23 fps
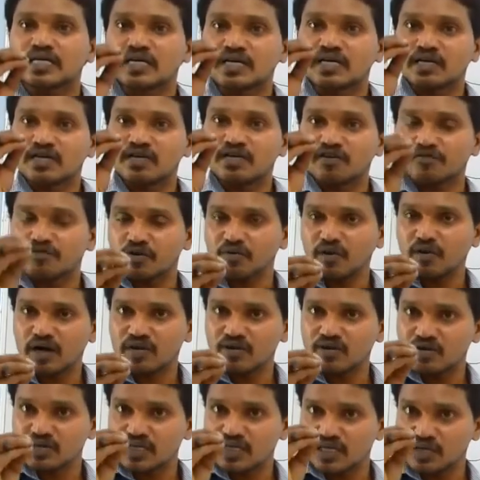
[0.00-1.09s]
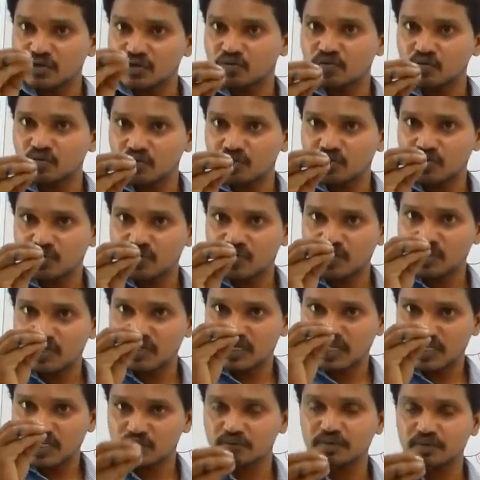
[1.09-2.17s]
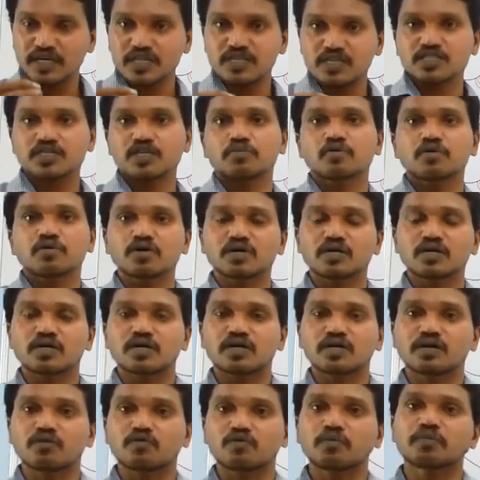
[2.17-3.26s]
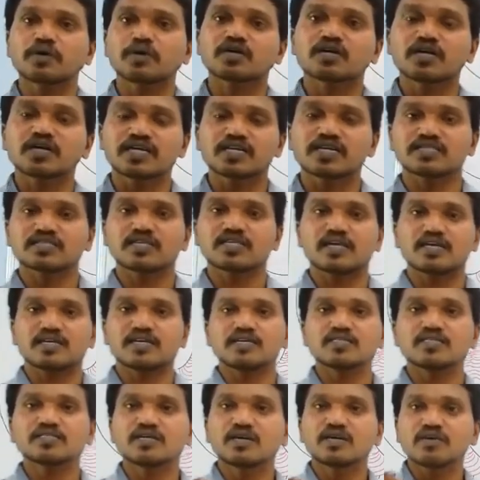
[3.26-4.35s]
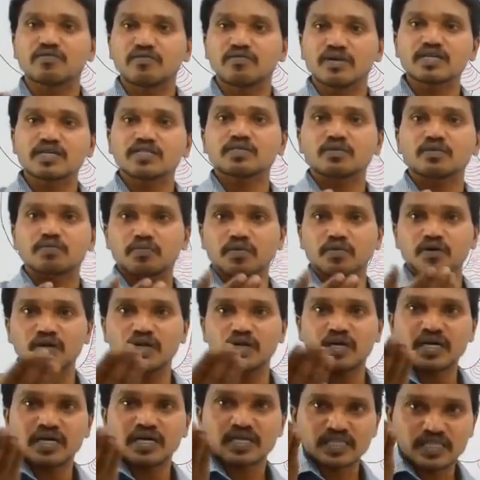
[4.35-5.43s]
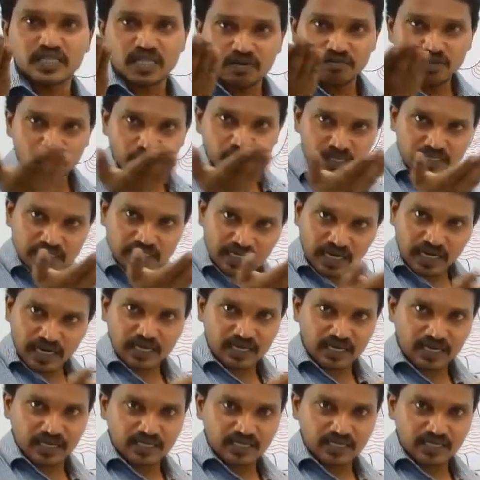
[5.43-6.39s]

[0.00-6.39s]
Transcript: If you want to give explanation about operculated sulcus, very simple. There will be sulcus.